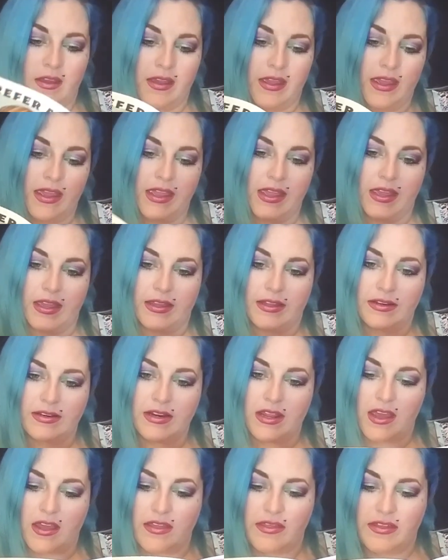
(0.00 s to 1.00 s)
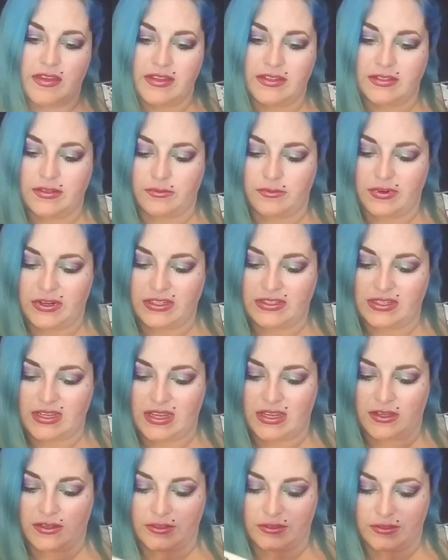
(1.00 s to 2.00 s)
And this
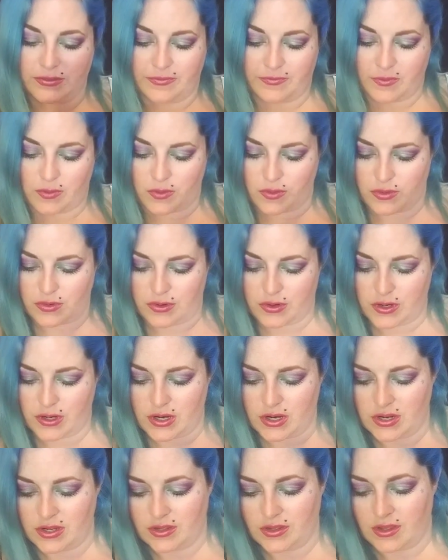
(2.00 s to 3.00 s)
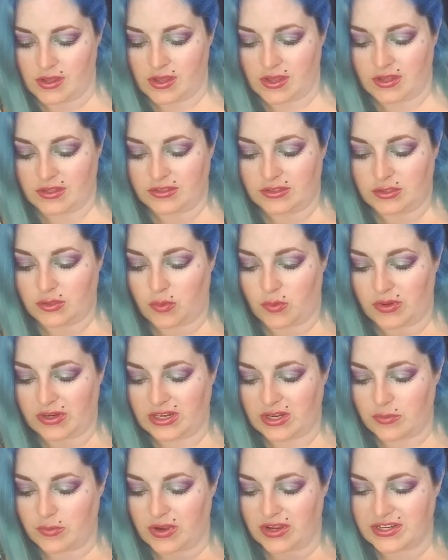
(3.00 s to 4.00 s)
retails for
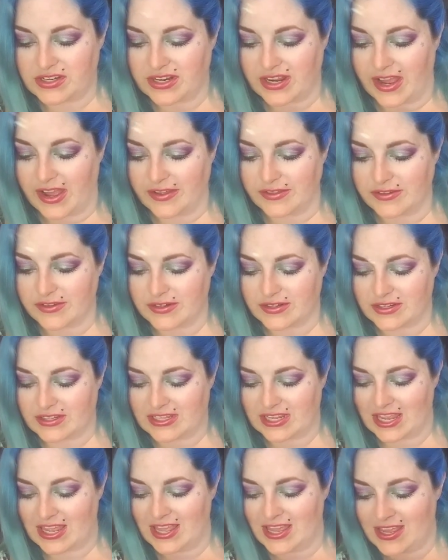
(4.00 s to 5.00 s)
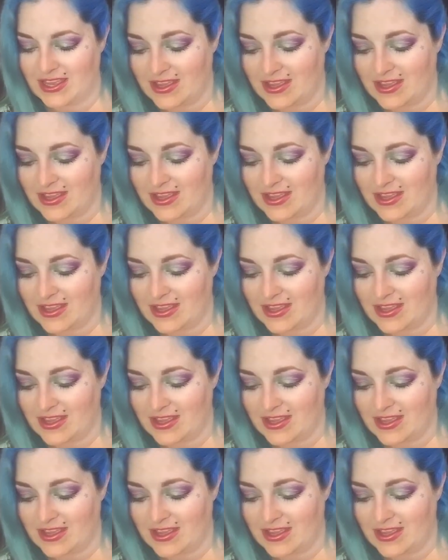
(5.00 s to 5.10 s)
$21.